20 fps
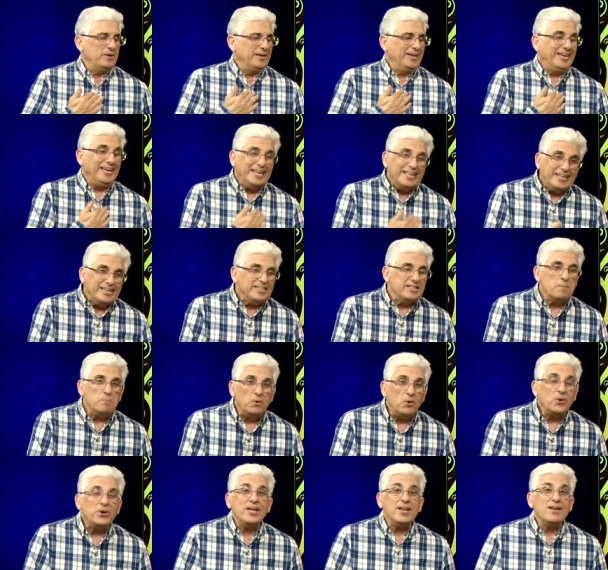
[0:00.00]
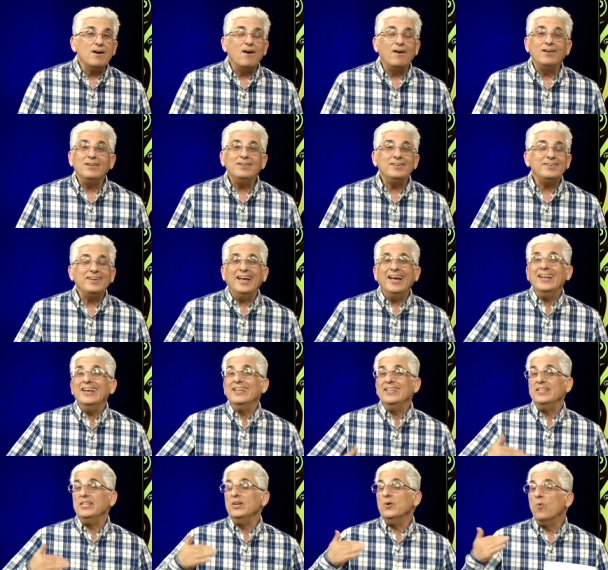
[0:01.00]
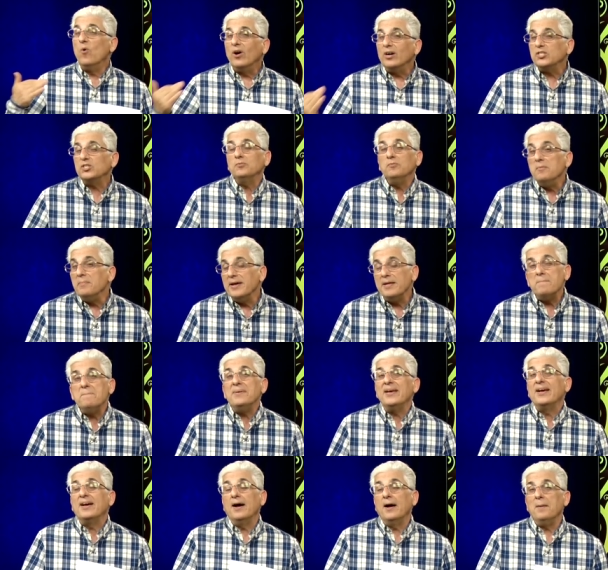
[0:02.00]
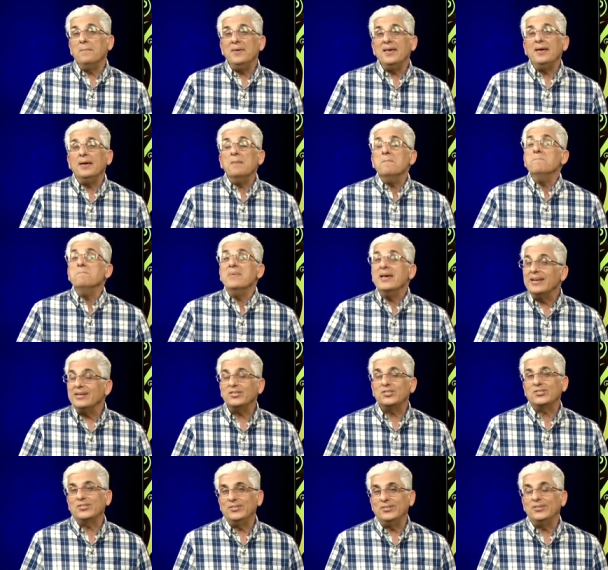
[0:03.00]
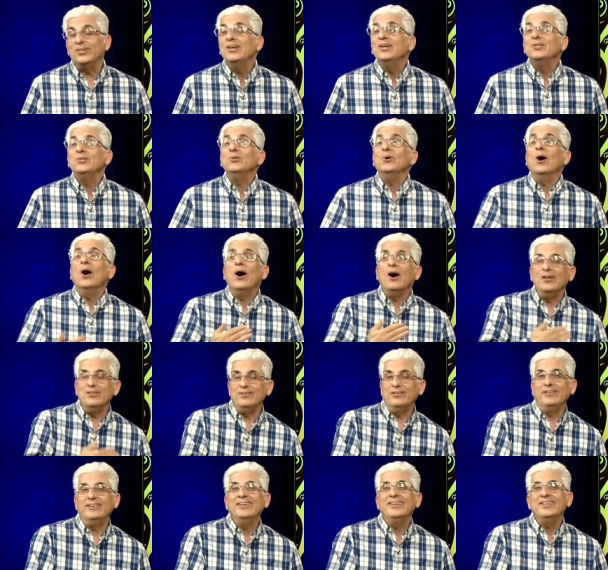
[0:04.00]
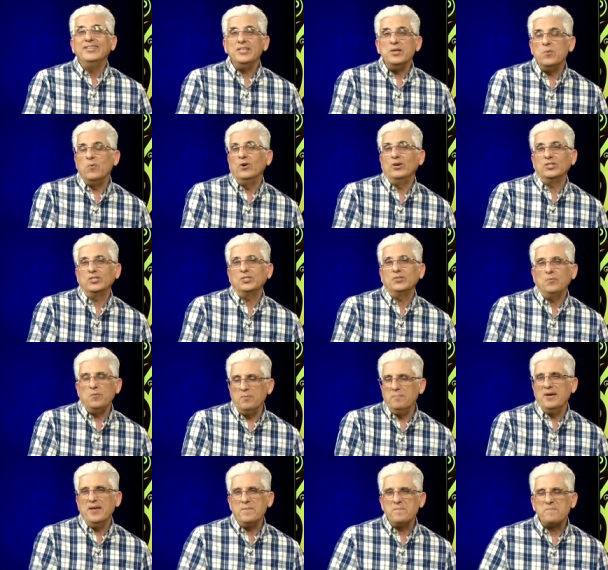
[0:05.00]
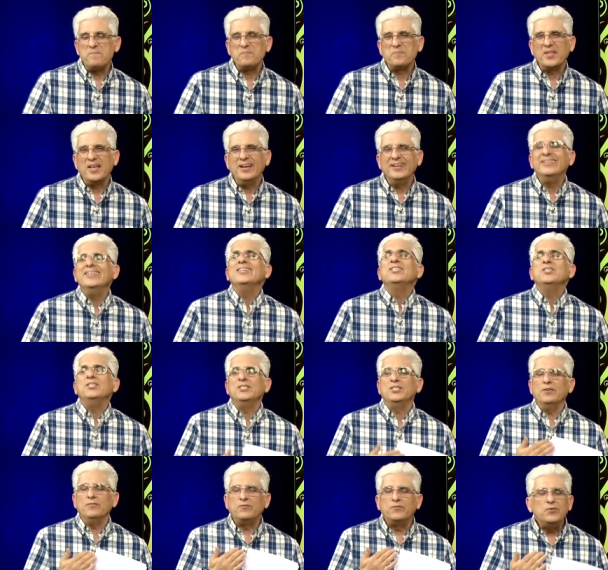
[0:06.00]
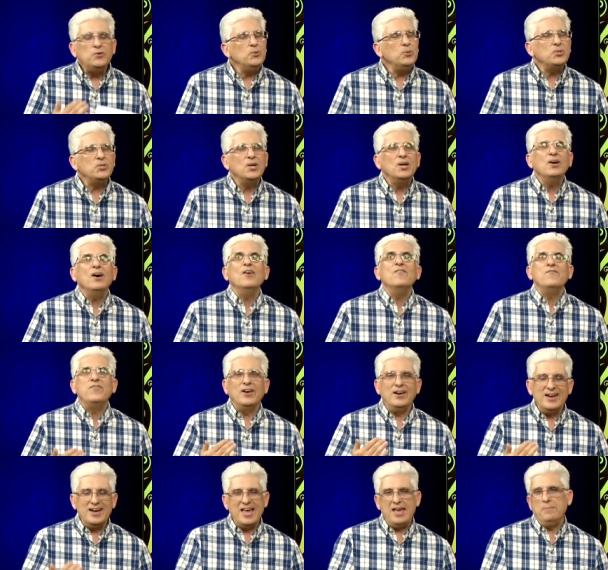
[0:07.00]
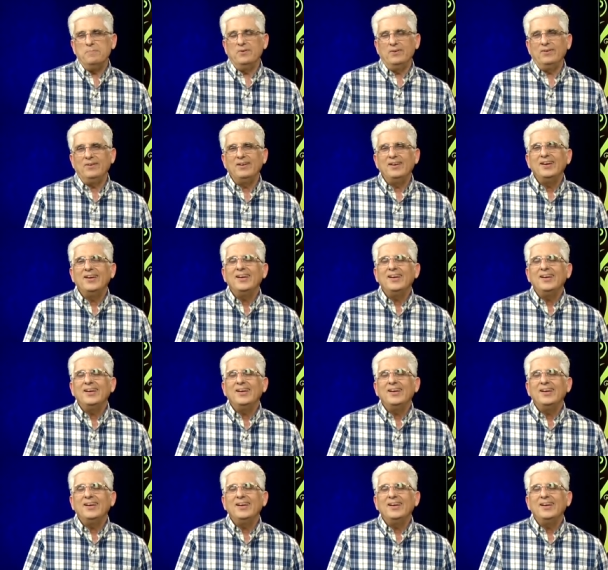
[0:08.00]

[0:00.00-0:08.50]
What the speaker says: healing the brokenhearted, and a divorced woman becoming a minister to other divorced women. This is the fruit of our labor.